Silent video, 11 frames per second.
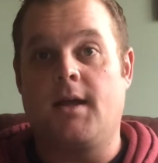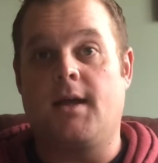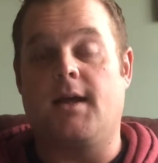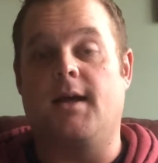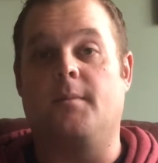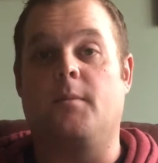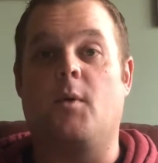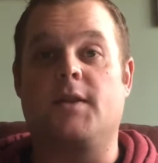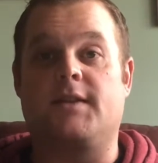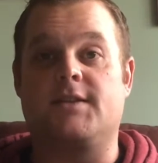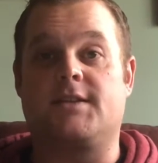But
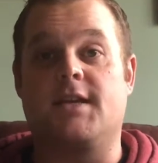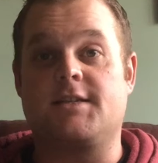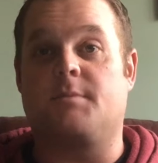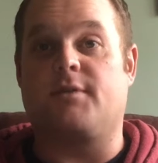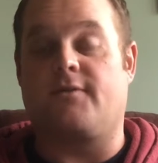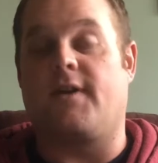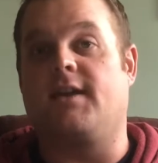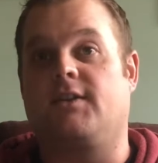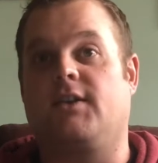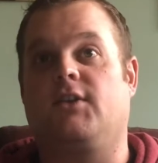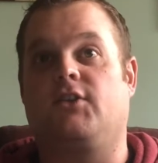what this doesn't
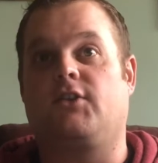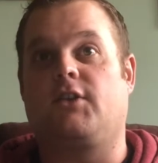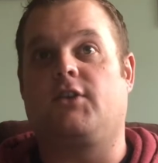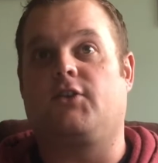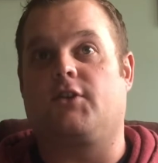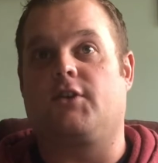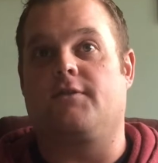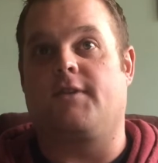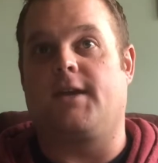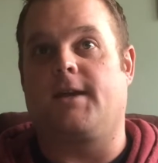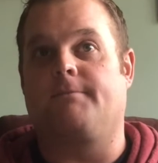prevent is
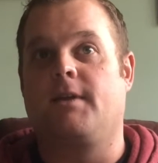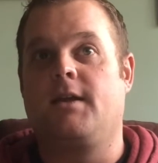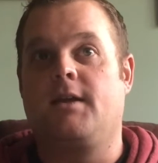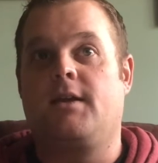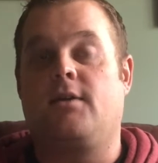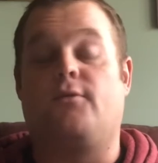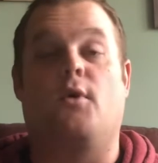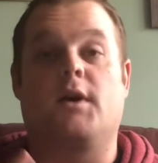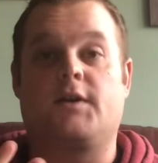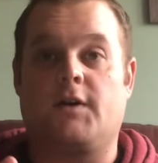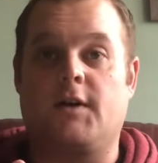serving
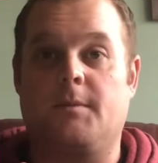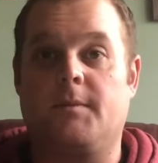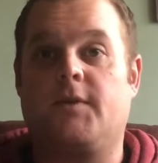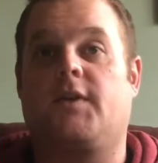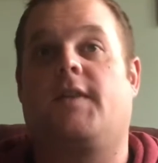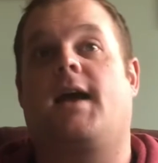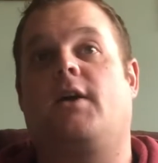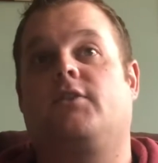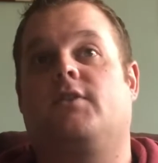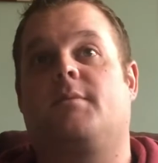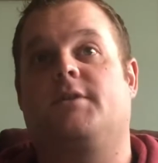4 terms in the
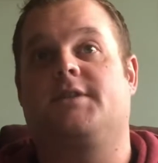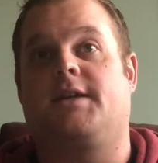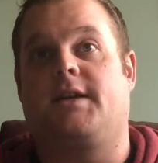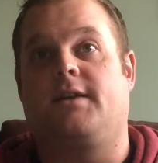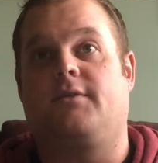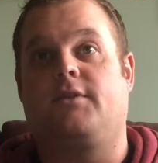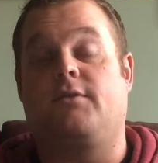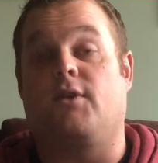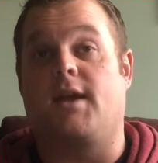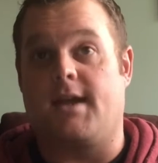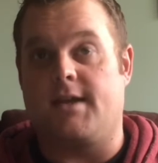House of Representatives
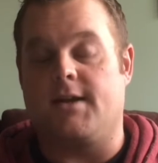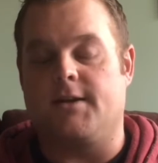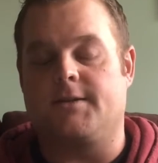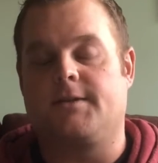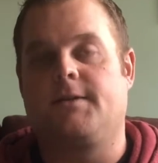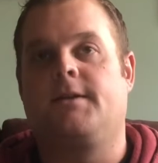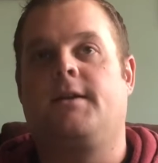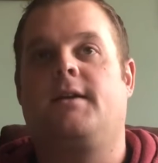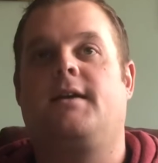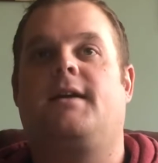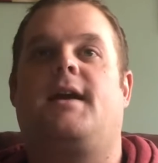for 8 years,
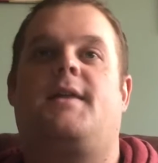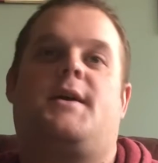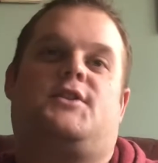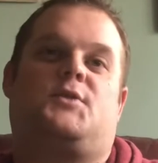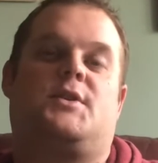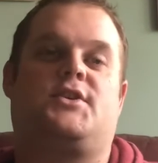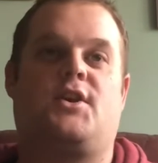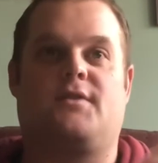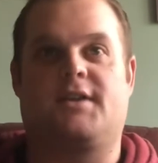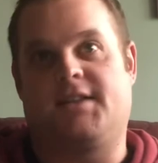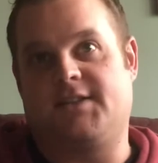and then switching
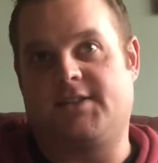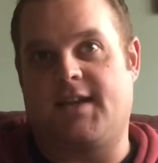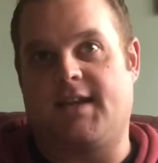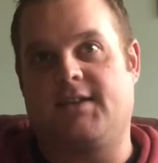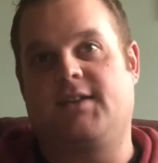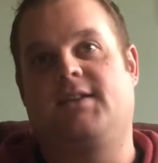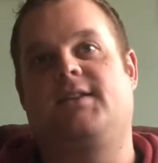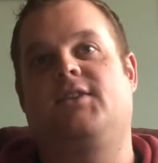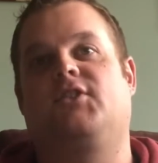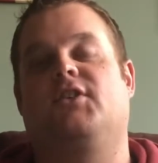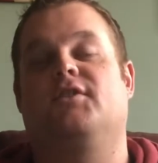over to the Senate
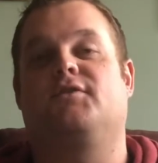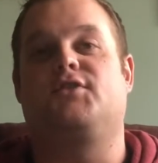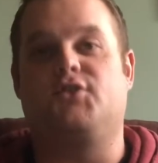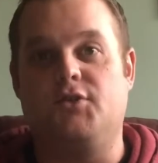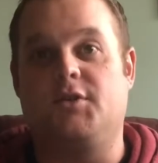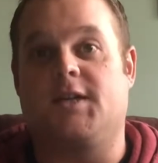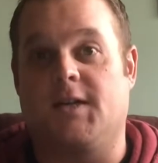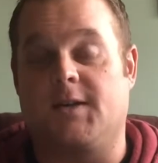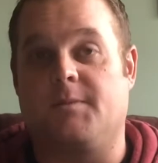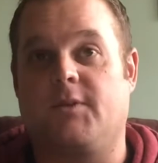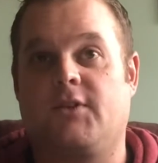to serve 2
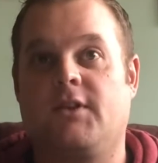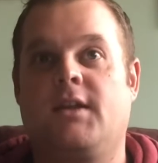terms.